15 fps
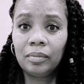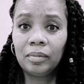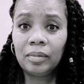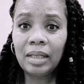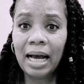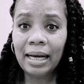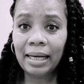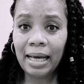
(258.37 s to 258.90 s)

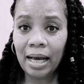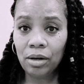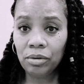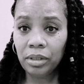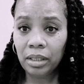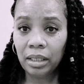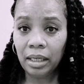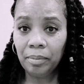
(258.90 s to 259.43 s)
got
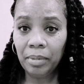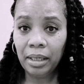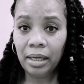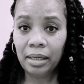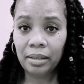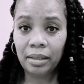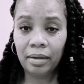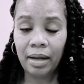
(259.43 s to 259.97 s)
counseling
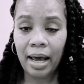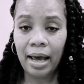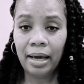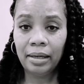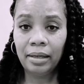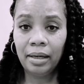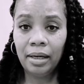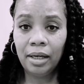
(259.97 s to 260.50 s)
because of that,
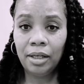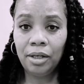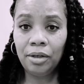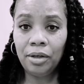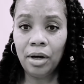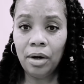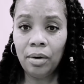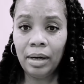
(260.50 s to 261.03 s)
you
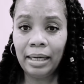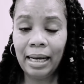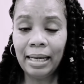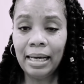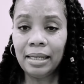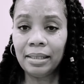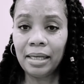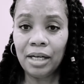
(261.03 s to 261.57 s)
know, and I
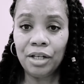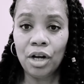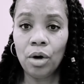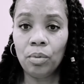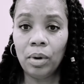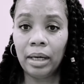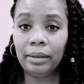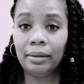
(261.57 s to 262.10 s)
can't say no
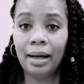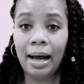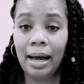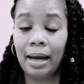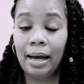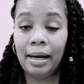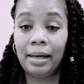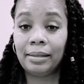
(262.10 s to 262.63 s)
one,
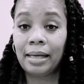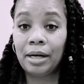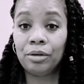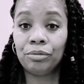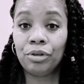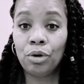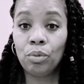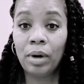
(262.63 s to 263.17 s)
because I
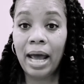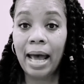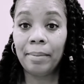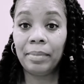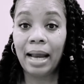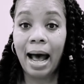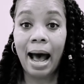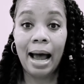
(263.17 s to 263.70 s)
don't know what
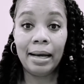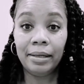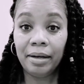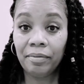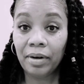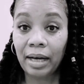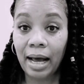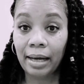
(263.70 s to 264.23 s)
happened. I
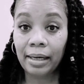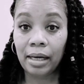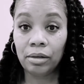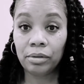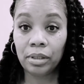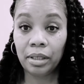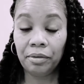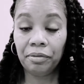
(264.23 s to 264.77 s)
never got
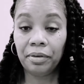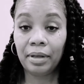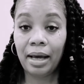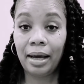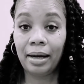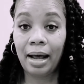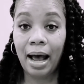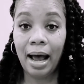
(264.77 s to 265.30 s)
counseling for
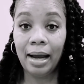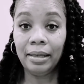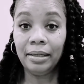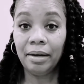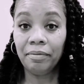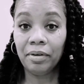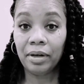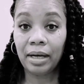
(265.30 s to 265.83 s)
that. I
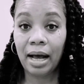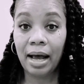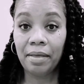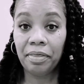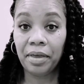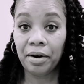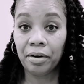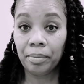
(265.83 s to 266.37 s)
never
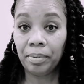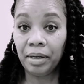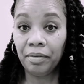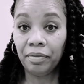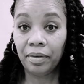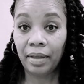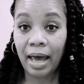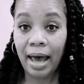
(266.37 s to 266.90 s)
got therapy
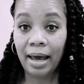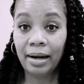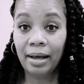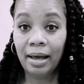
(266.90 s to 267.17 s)
for that.